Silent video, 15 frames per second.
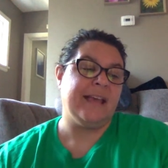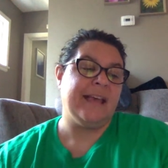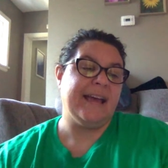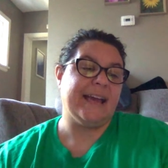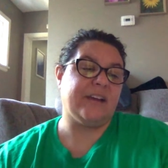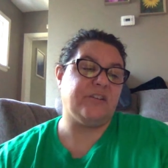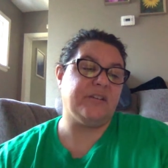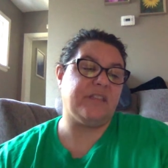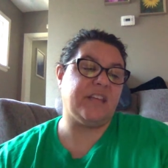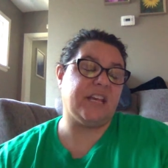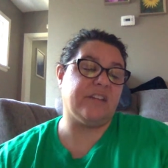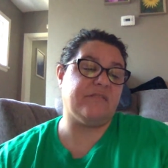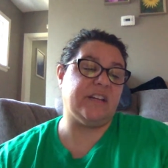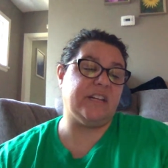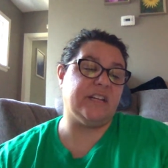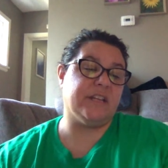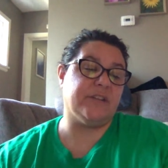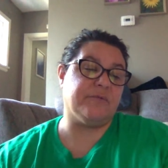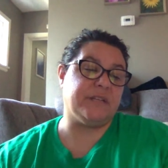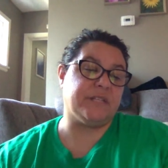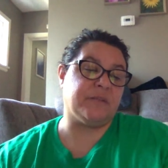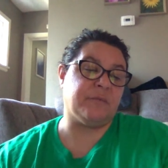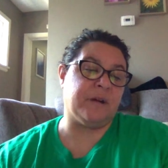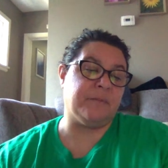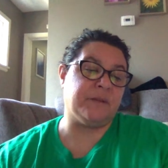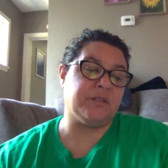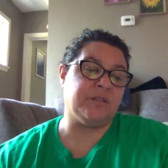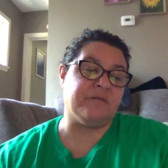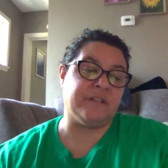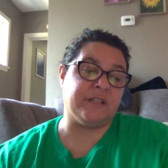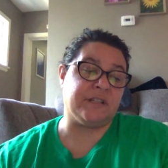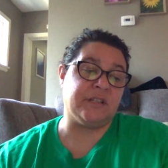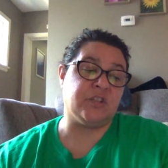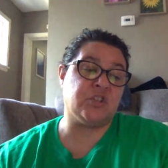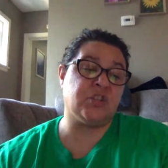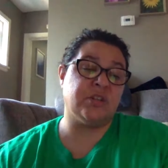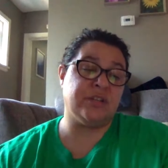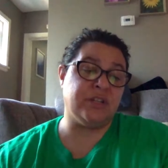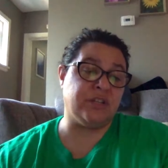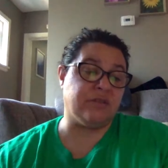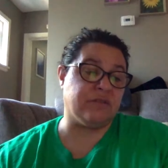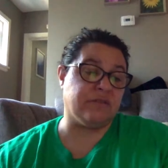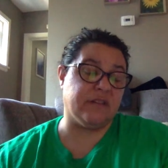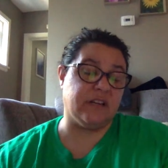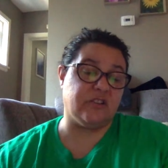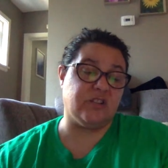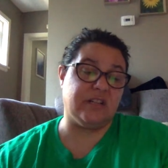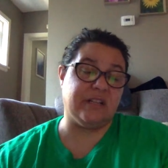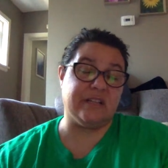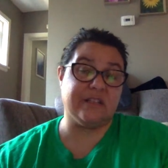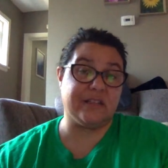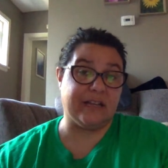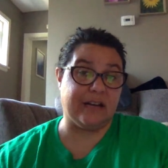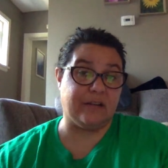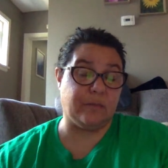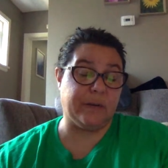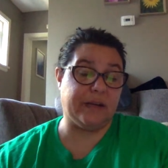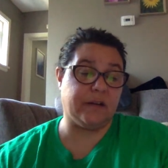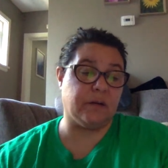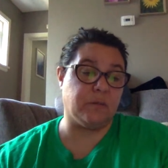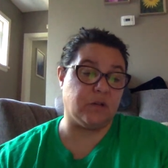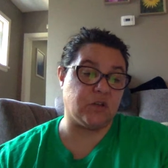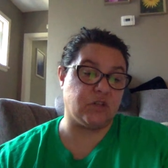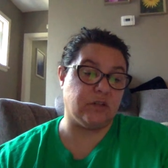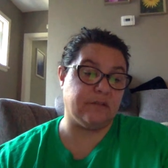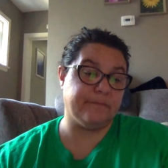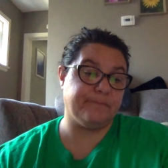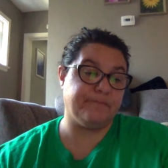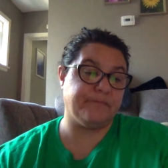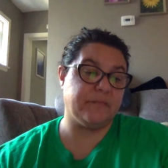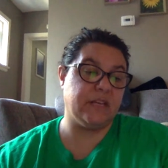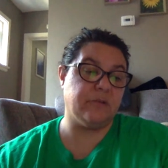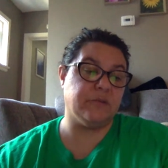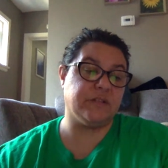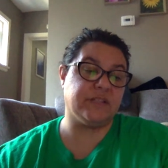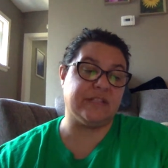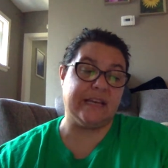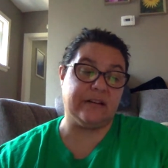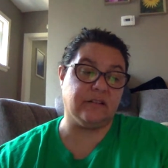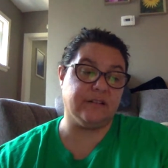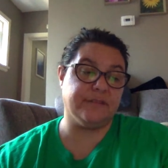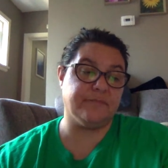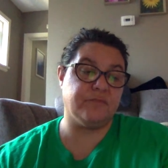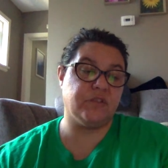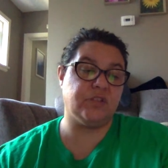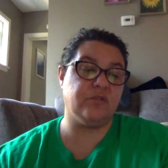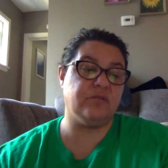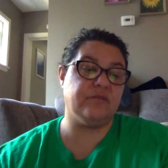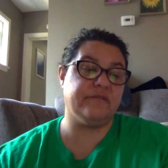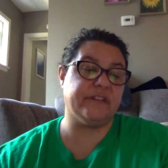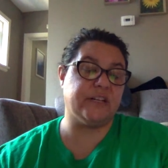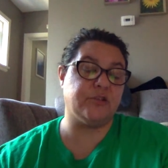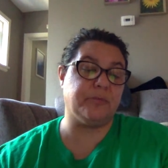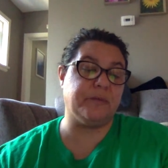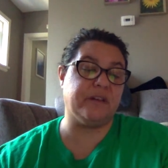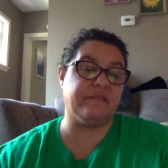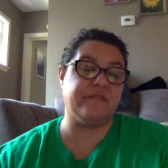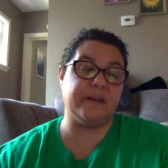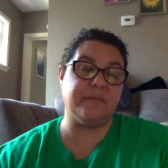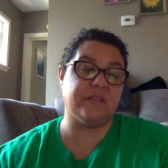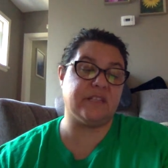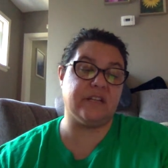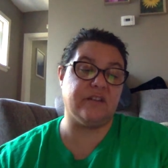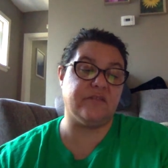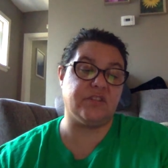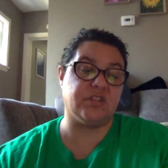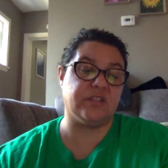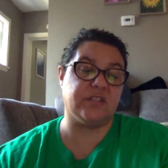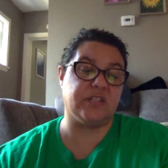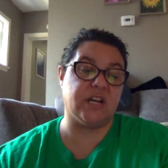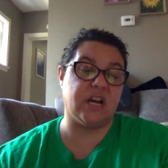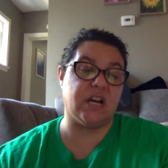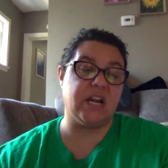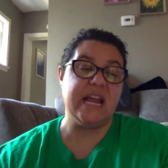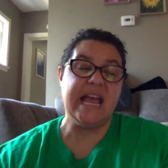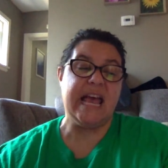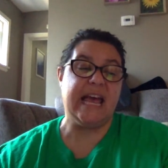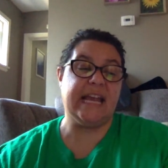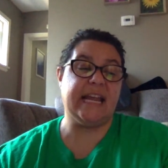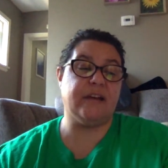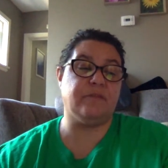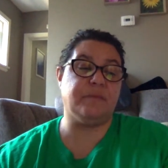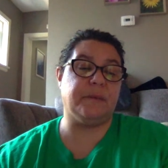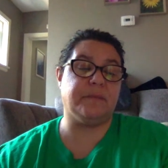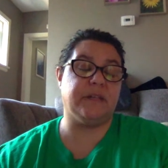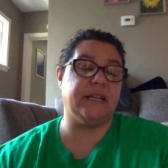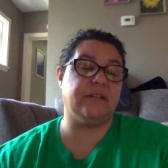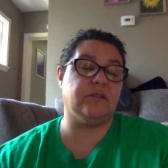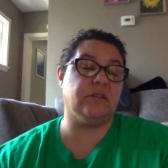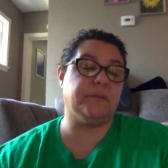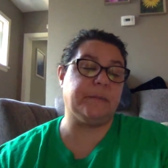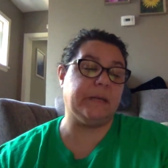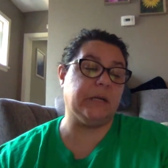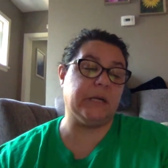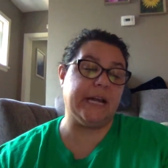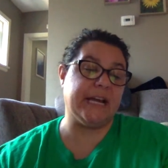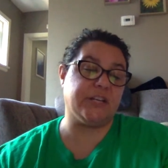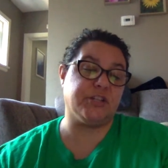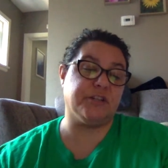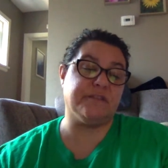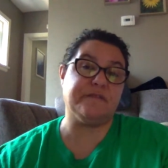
I couldn't think of any other reason why Mr. Vincent shouldn't use fudge in his bike commercial. It was settled. Soon Fudge would be a famous television star, and I would be plain old Peter Hatcher,